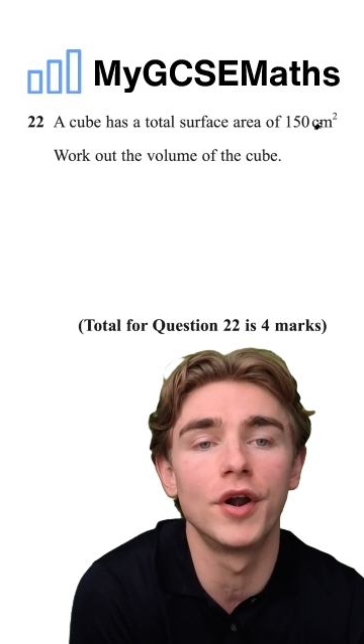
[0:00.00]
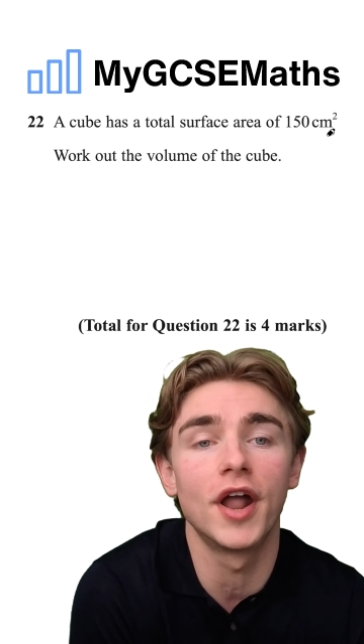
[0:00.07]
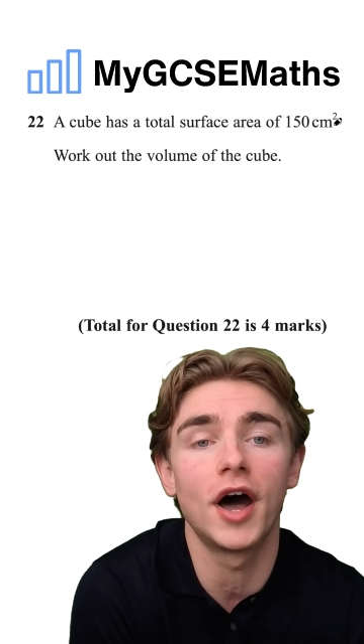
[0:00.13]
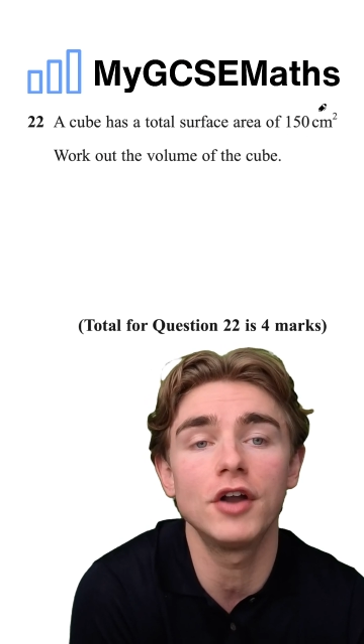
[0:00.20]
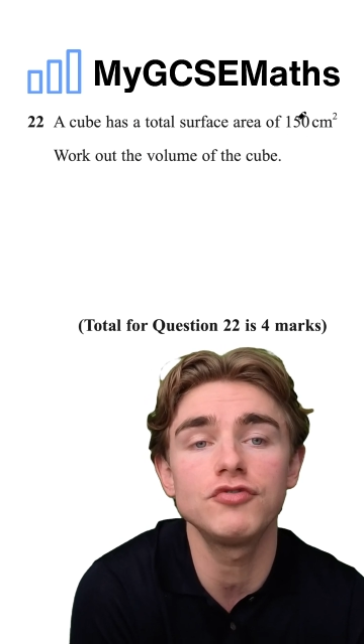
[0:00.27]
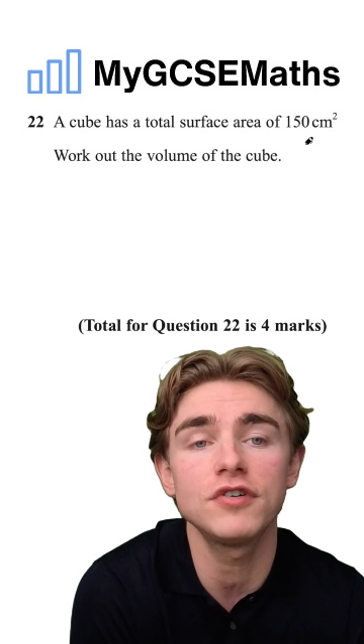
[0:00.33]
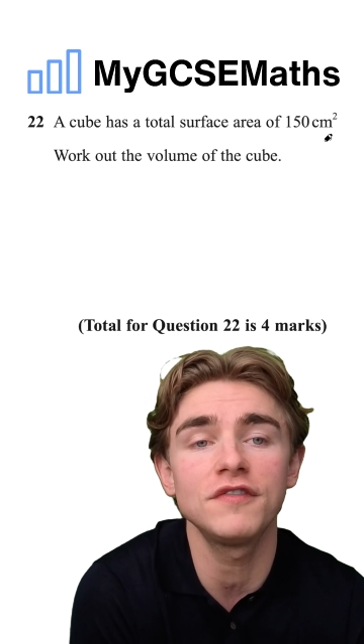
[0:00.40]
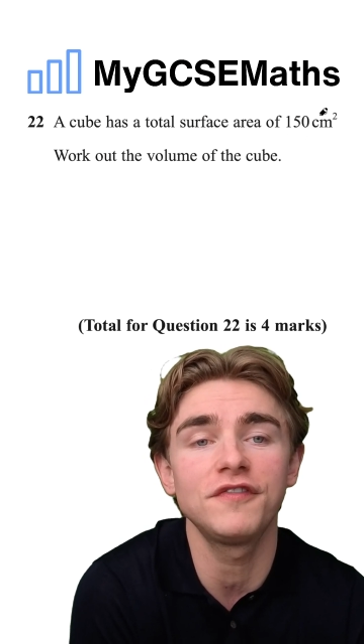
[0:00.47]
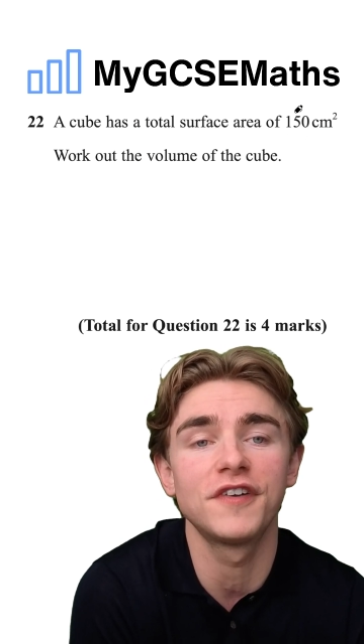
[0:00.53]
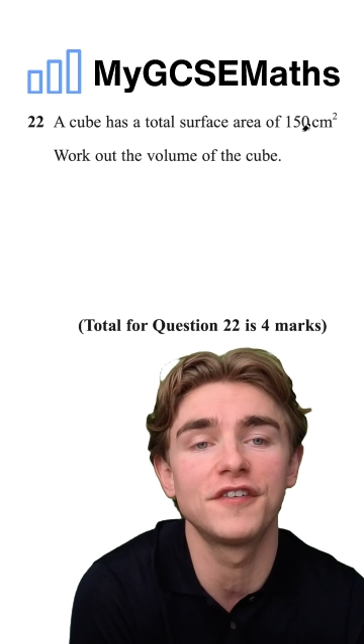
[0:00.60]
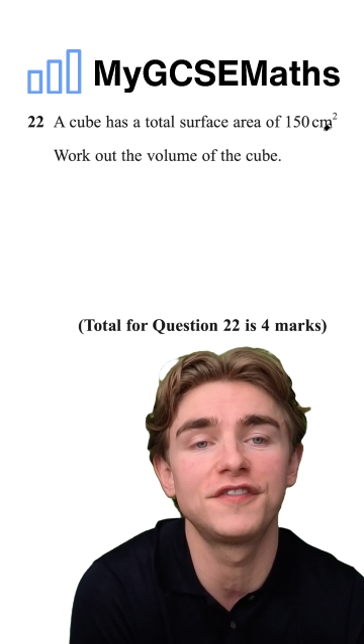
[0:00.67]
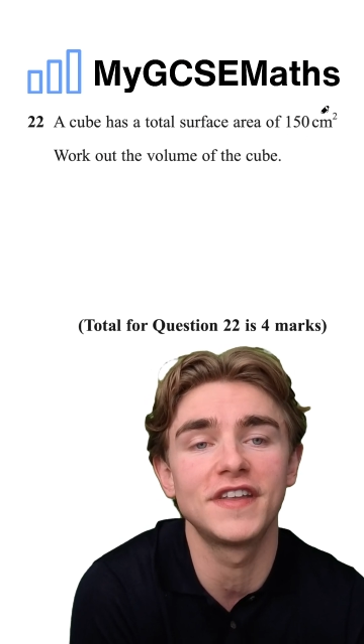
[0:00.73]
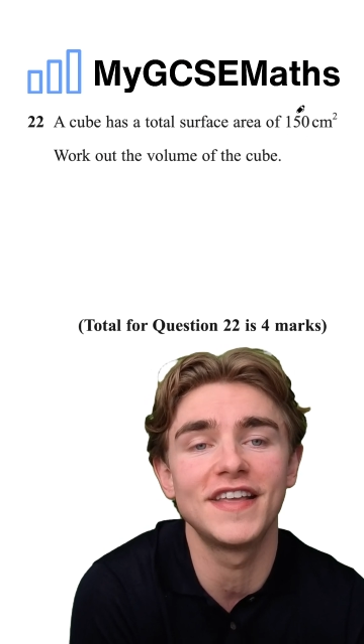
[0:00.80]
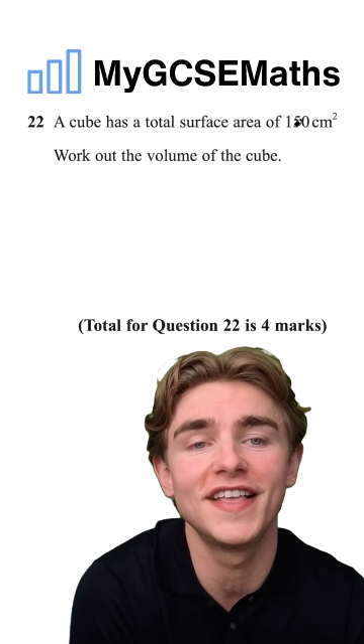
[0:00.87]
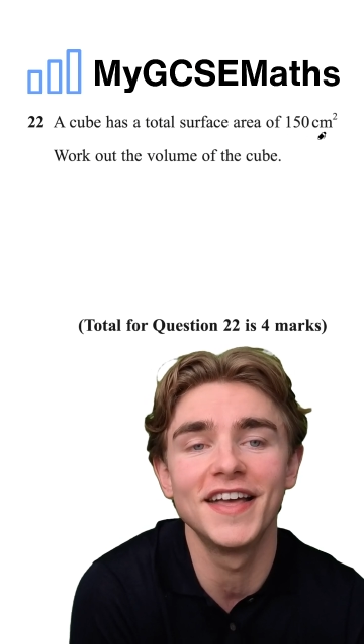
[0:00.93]

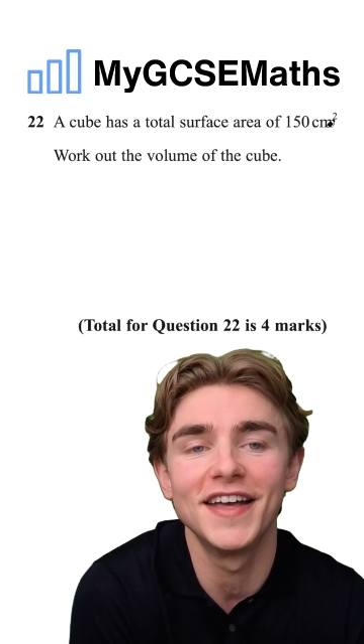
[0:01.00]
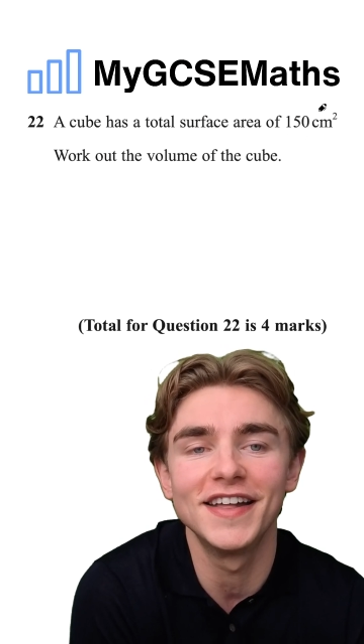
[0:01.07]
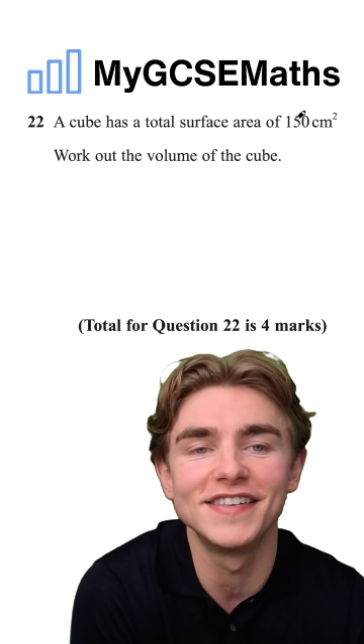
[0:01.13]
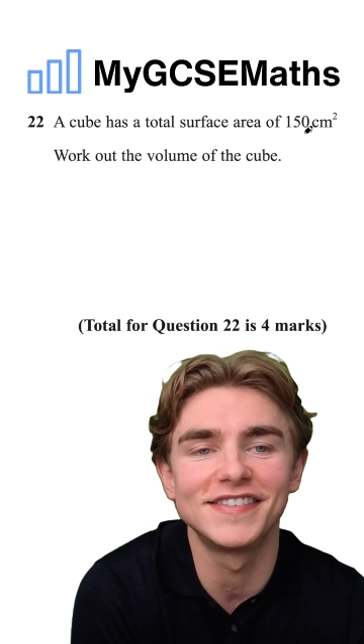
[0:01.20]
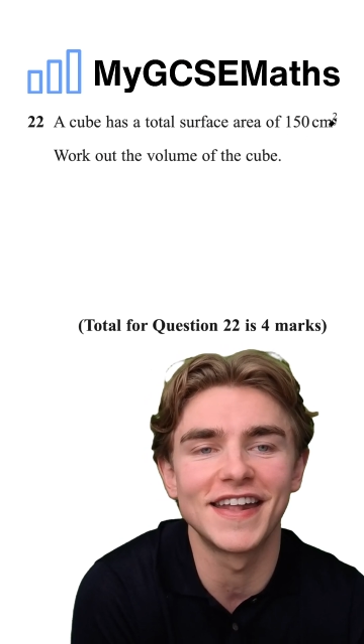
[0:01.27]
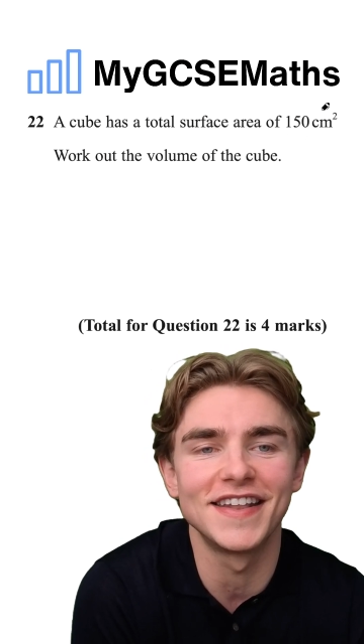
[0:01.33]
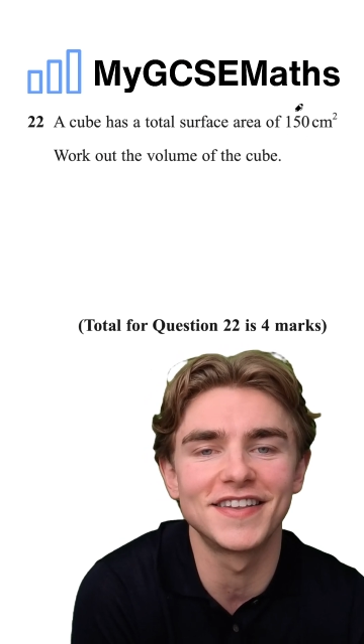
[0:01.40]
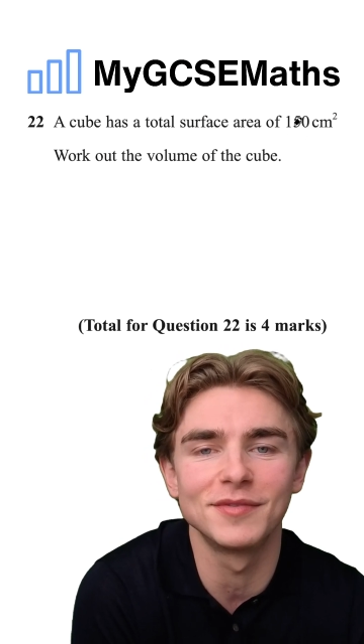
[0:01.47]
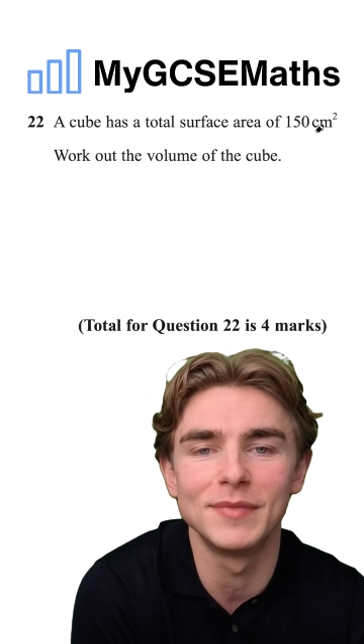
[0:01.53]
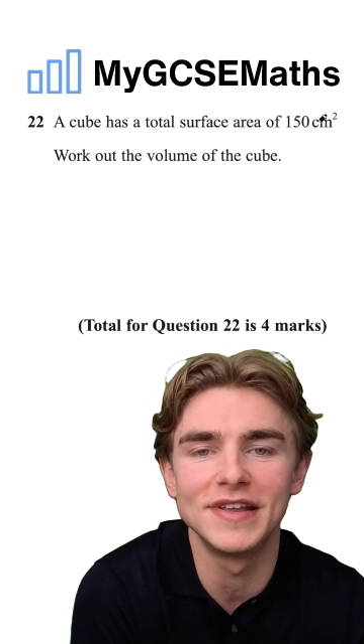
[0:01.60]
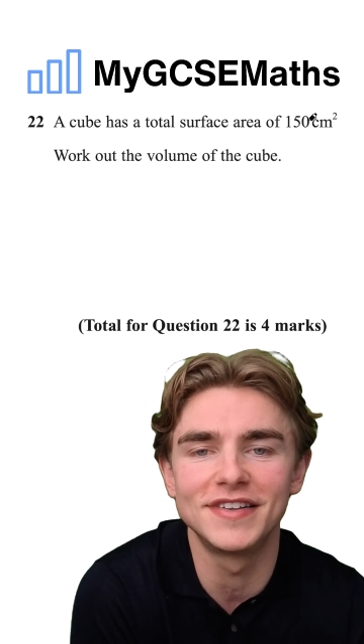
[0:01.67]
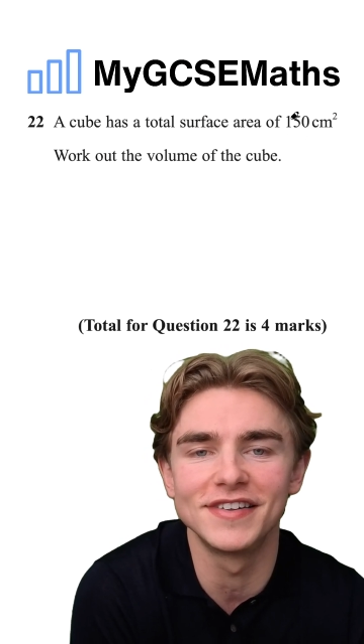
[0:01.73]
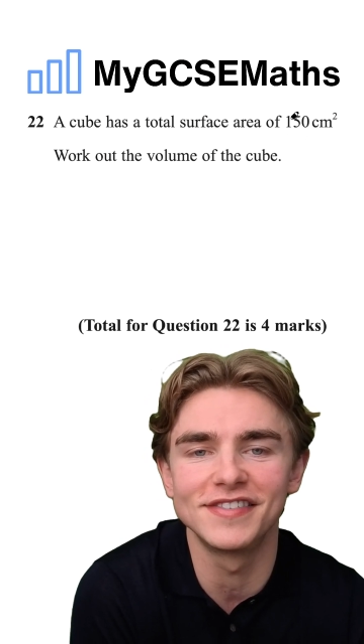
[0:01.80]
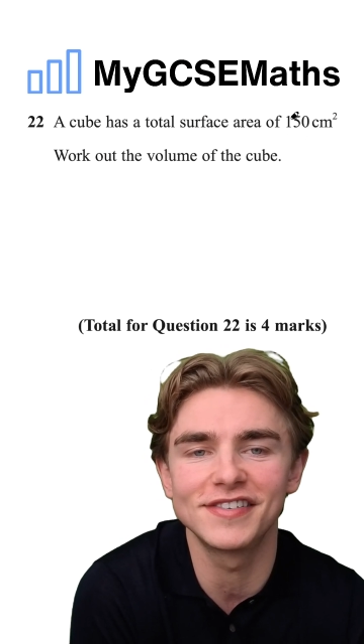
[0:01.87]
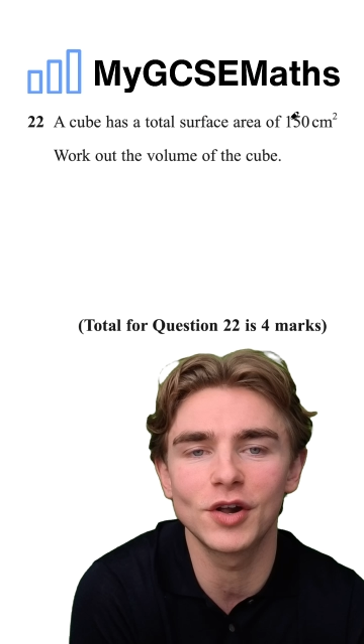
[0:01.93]
150
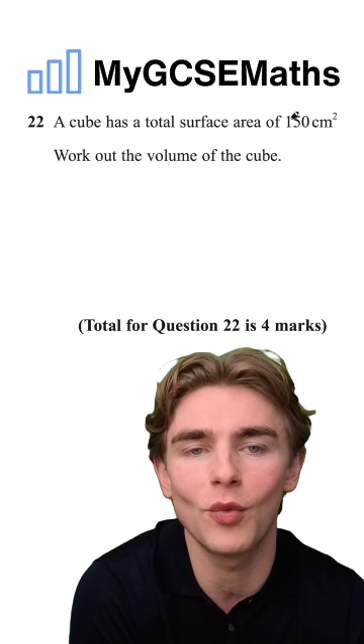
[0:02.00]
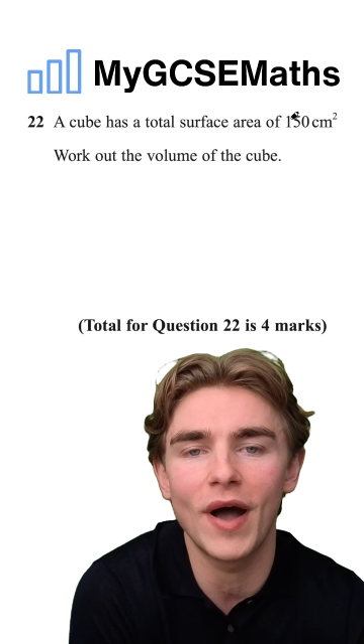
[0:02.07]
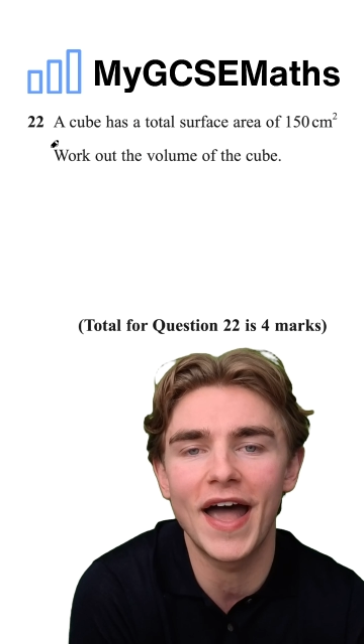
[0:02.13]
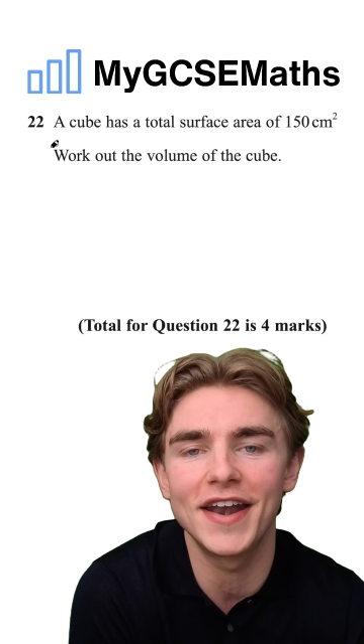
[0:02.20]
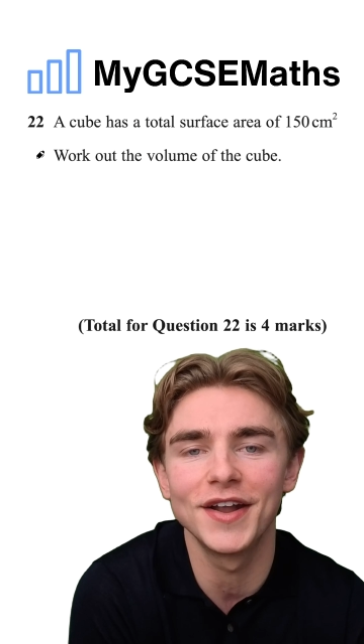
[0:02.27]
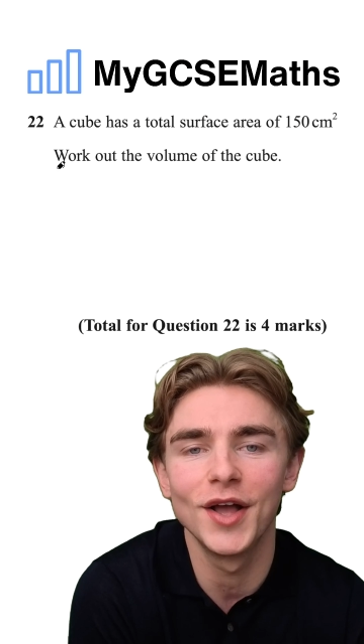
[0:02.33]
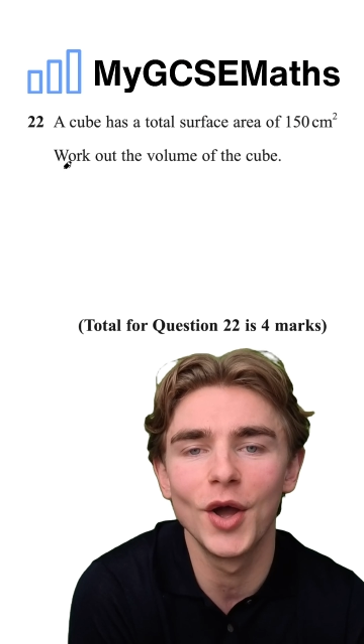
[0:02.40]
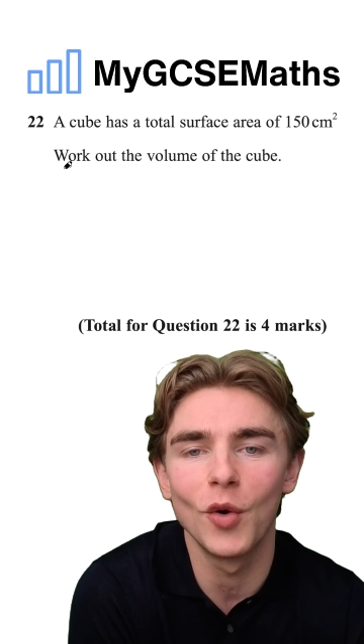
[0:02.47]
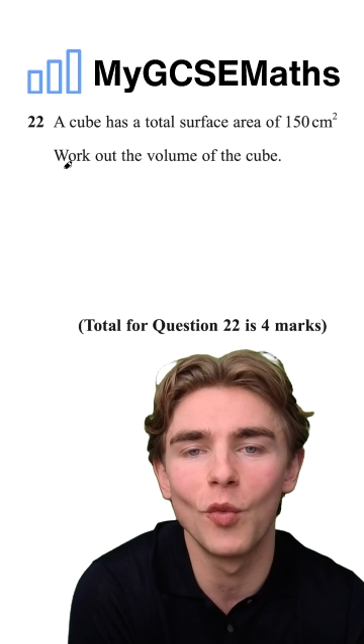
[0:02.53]
centimeters squared.